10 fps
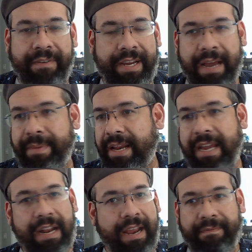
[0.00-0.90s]
comment I
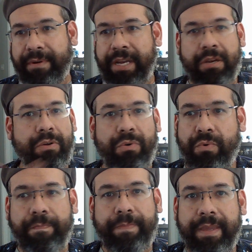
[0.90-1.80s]
get, every new
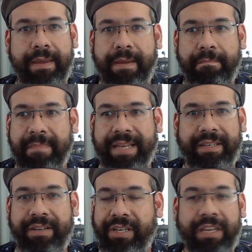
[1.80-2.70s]

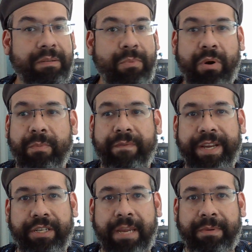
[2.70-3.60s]
message, it gives me more
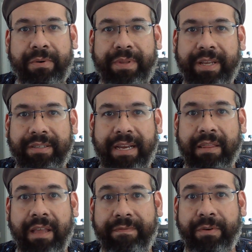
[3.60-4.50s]
motivation to keep doing this. I
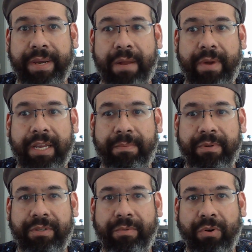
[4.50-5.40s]
love doing it. I want to keep doing
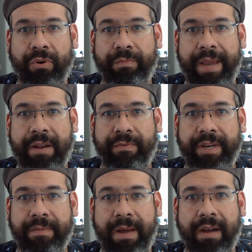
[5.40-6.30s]
this. So an old man who
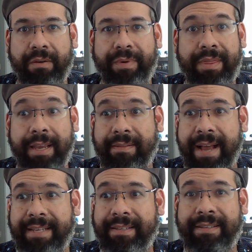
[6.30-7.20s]
reads manga with thick glasses